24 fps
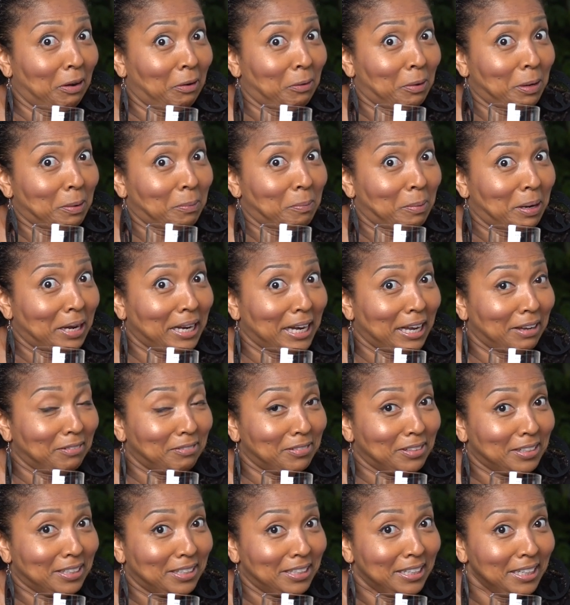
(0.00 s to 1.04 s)
We might have
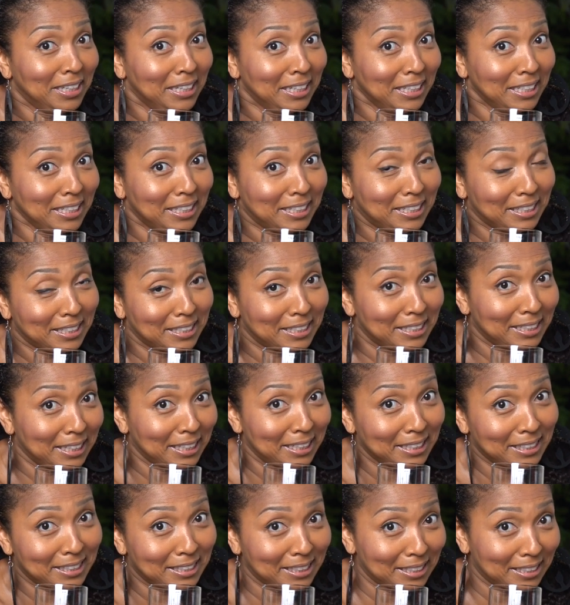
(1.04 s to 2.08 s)
to
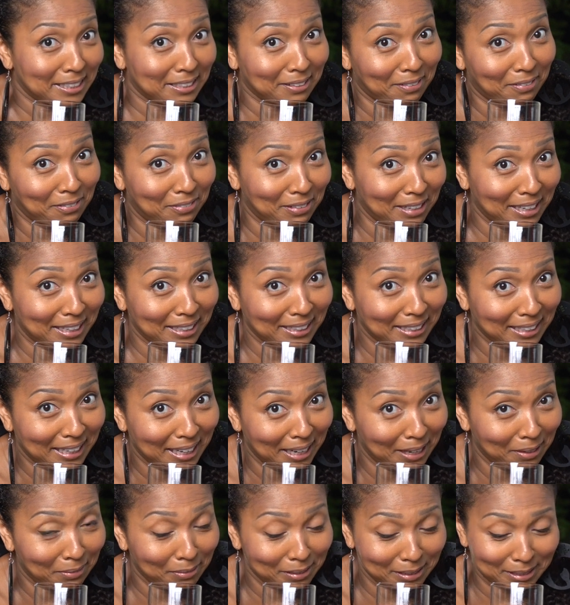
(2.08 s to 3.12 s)
taste it to find
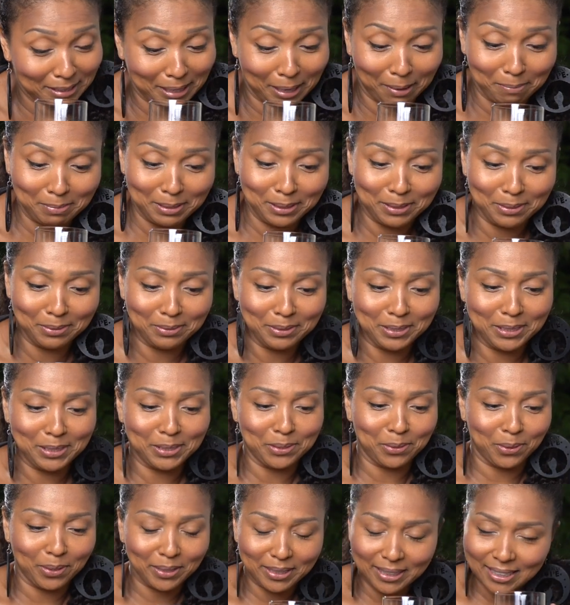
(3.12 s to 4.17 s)
out, which I'll be doing
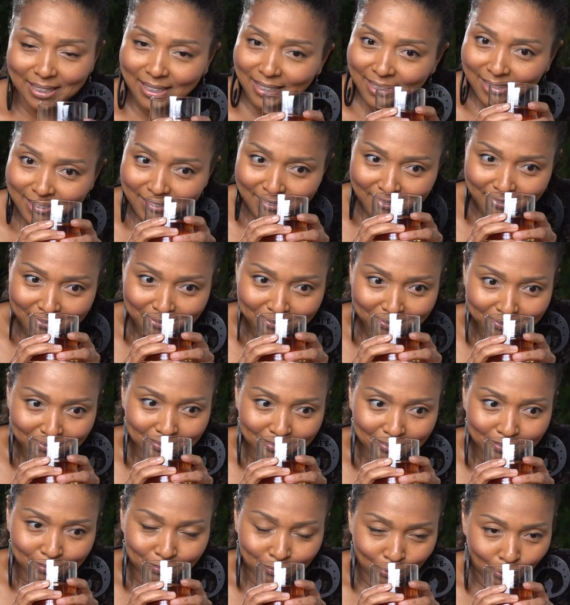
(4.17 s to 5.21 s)
shortly.
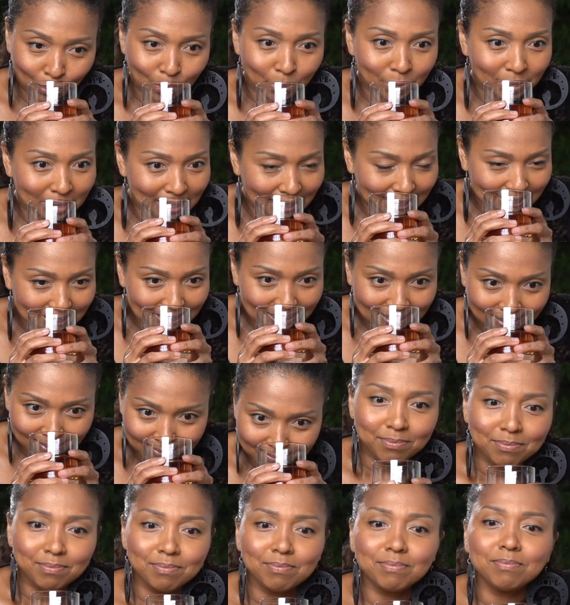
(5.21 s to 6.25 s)
Floral honey,
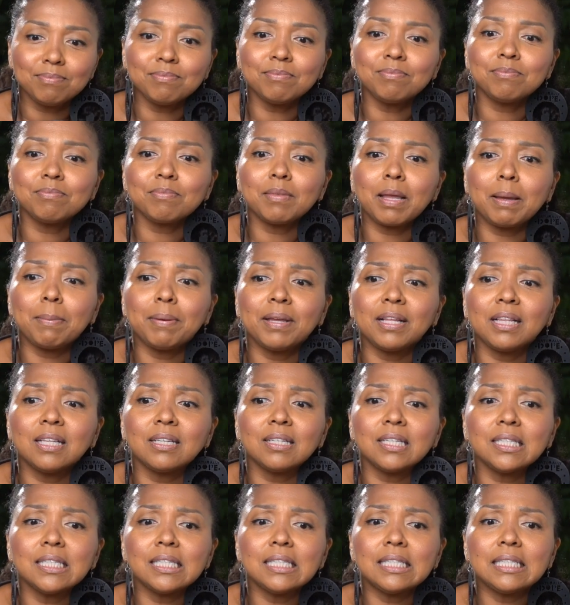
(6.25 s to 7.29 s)
maybe a
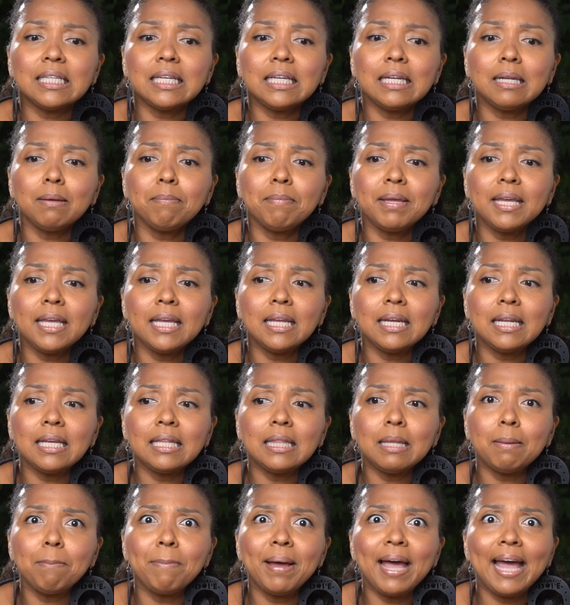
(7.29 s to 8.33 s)
little cinnamon
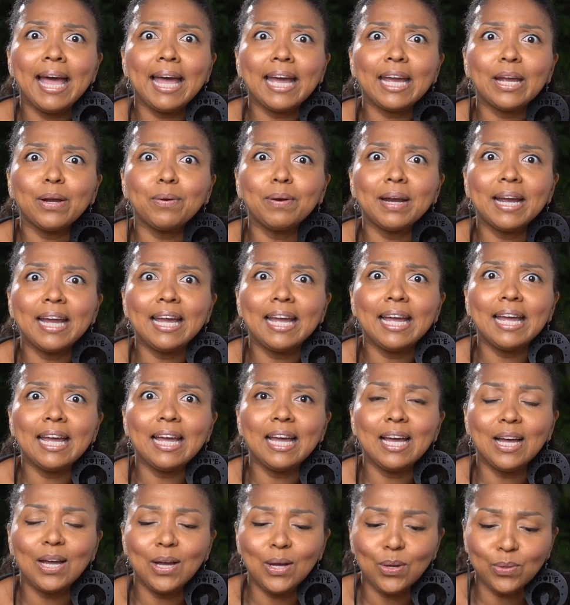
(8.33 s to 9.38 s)
in the
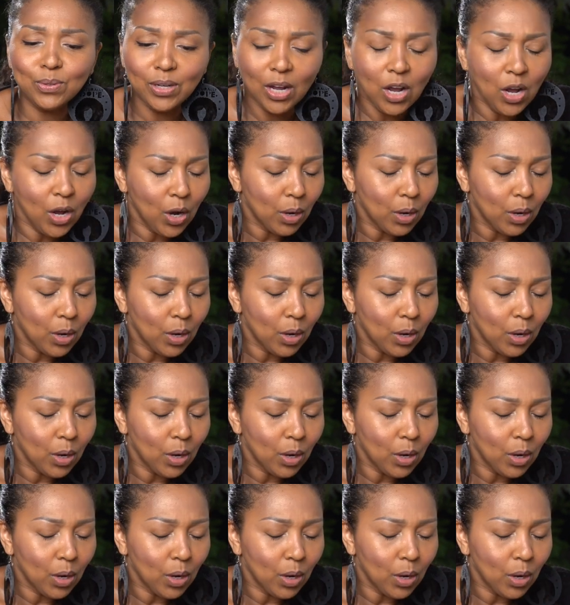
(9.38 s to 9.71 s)
background.